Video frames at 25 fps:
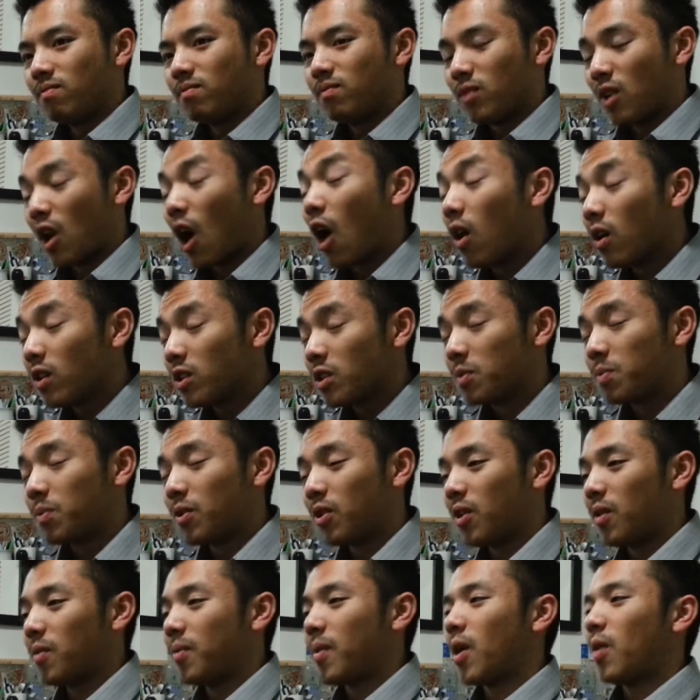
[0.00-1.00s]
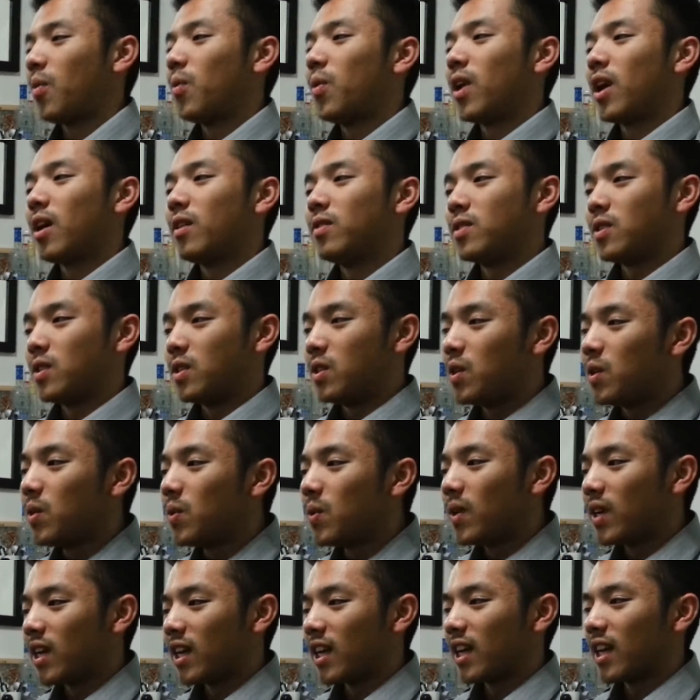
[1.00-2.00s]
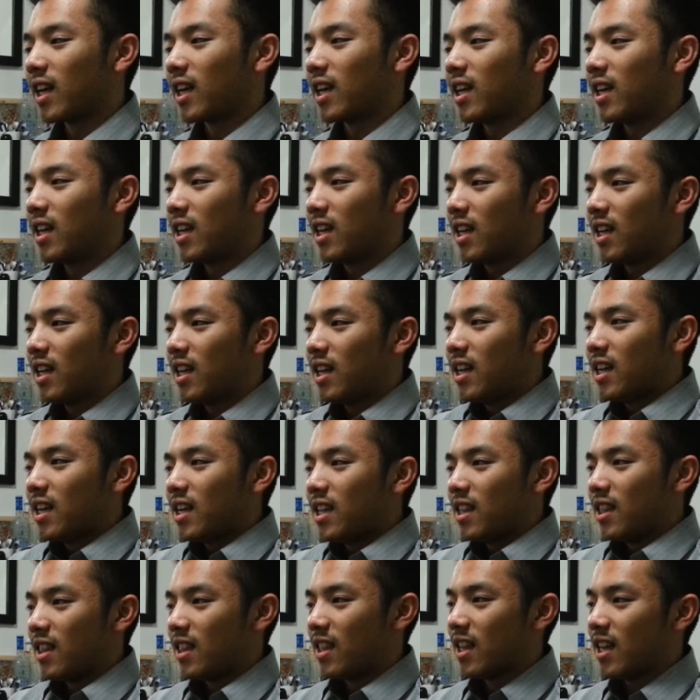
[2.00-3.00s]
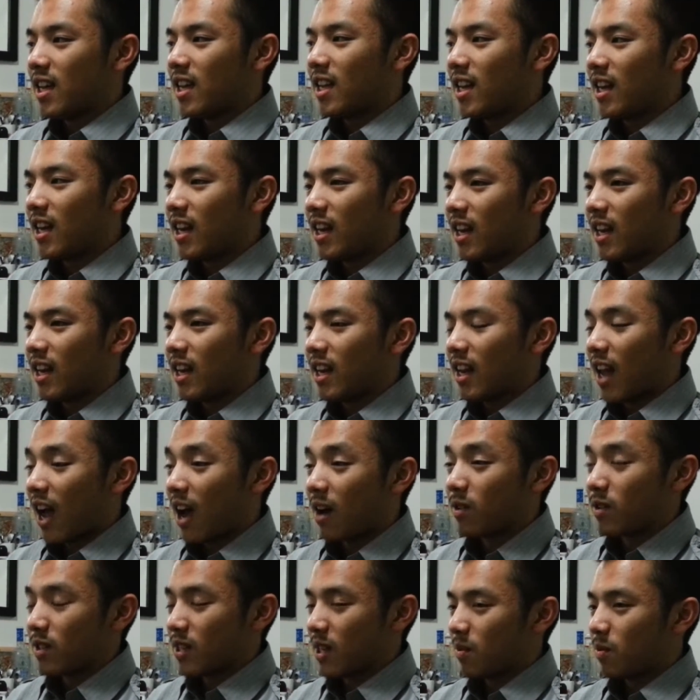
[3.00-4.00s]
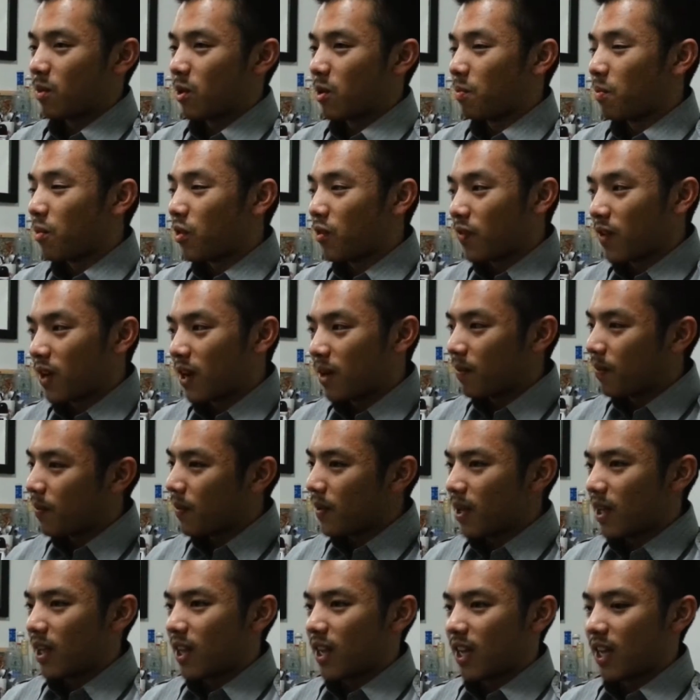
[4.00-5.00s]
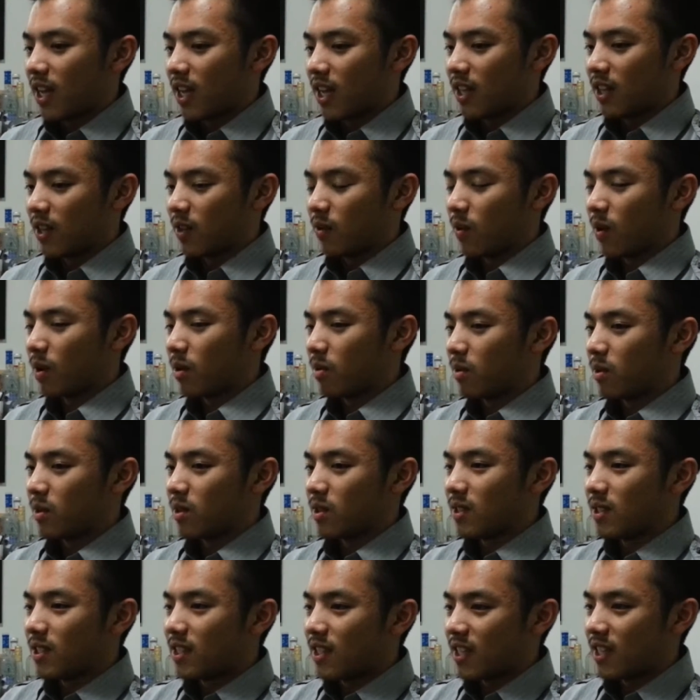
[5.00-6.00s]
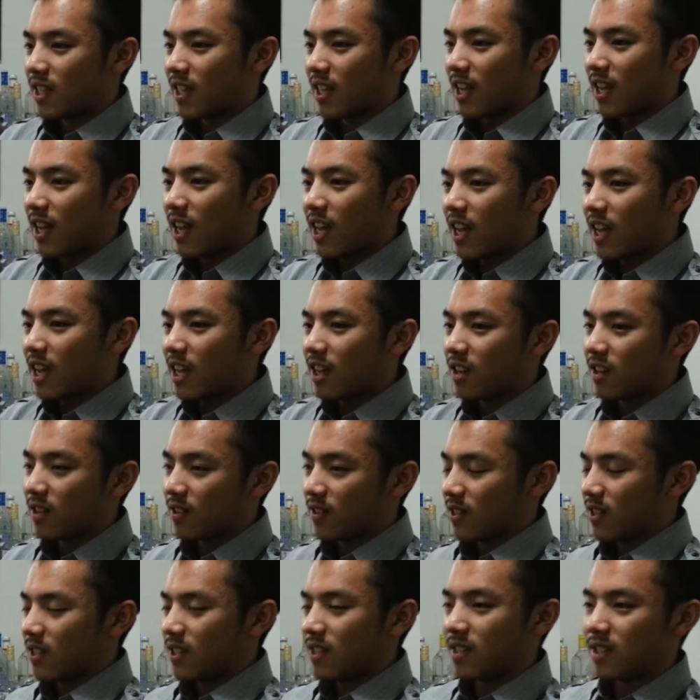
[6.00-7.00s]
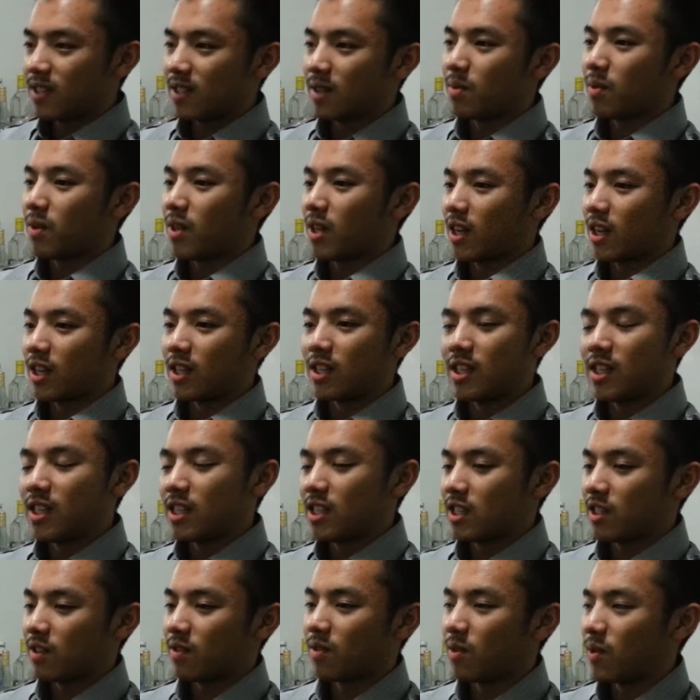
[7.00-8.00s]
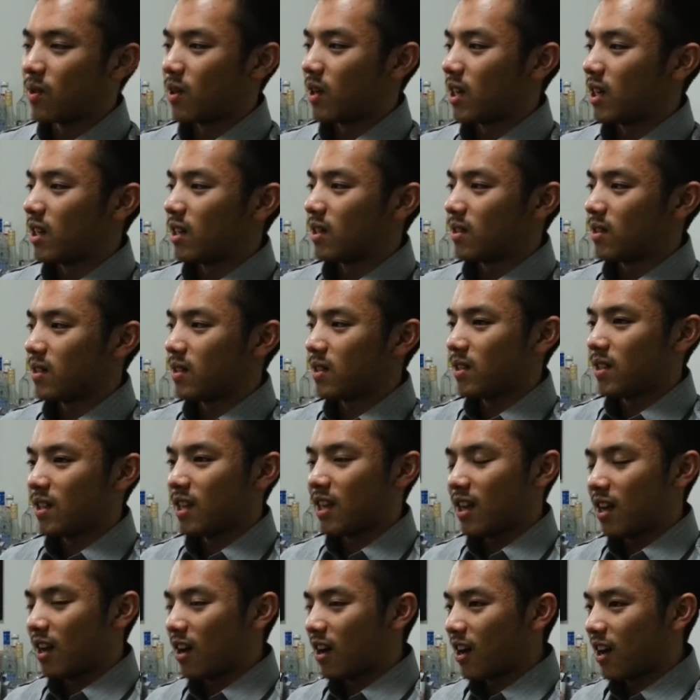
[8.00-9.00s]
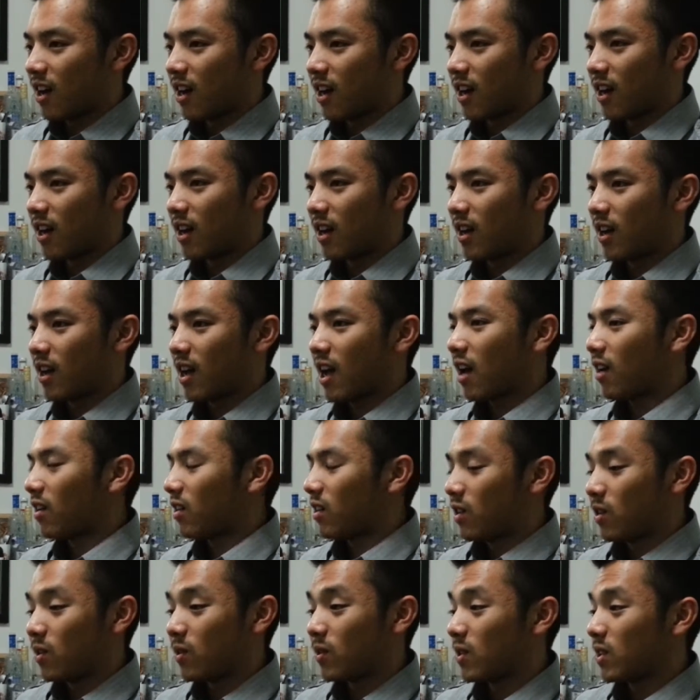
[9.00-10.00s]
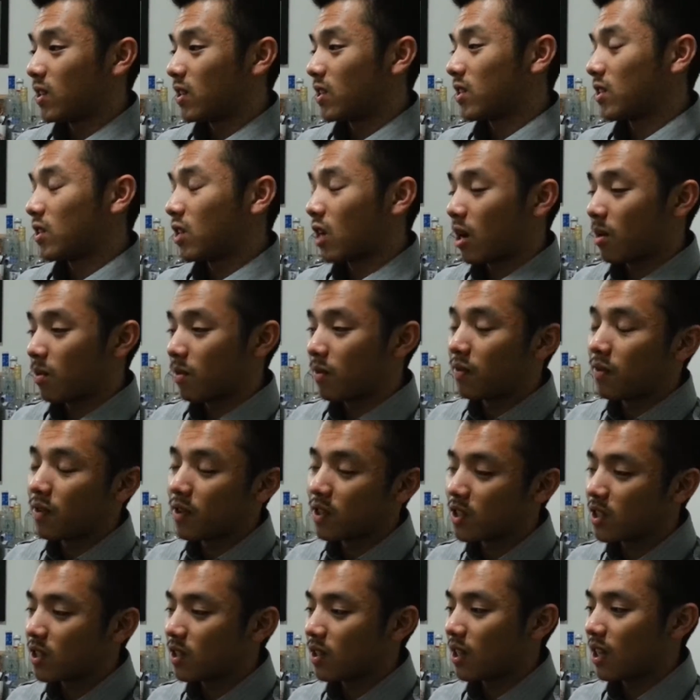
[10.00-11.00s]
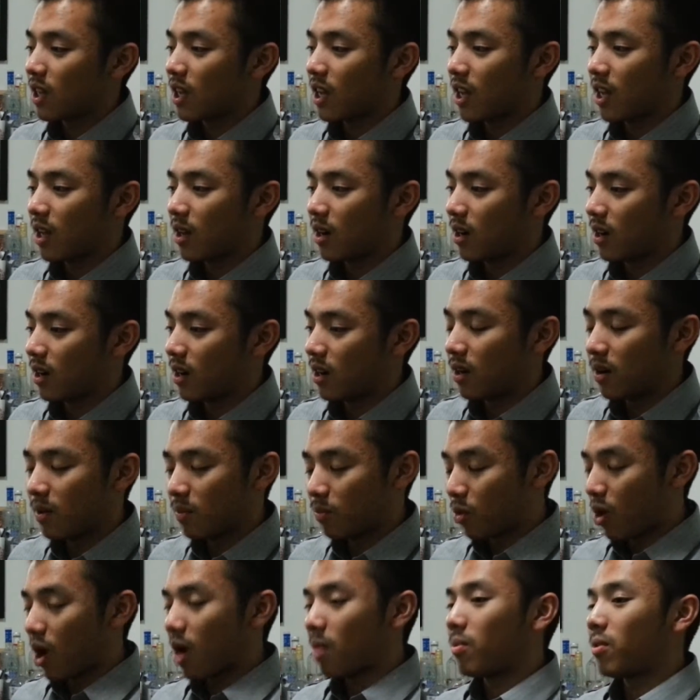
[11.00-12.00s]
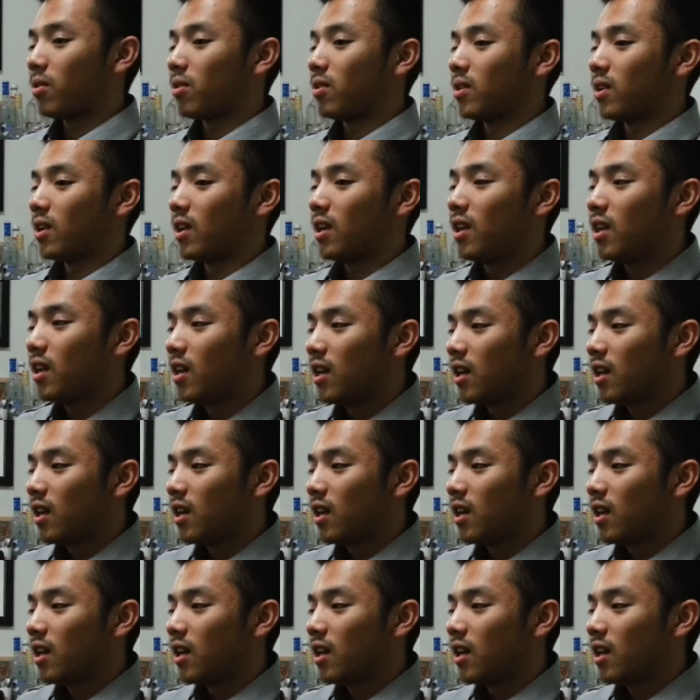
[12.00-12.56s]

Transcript: knowledgeable about what I was doing, then I was able to move up, and they were able to see that, hey, this is someone that could teach everyone else how to do this job efficiently and properly.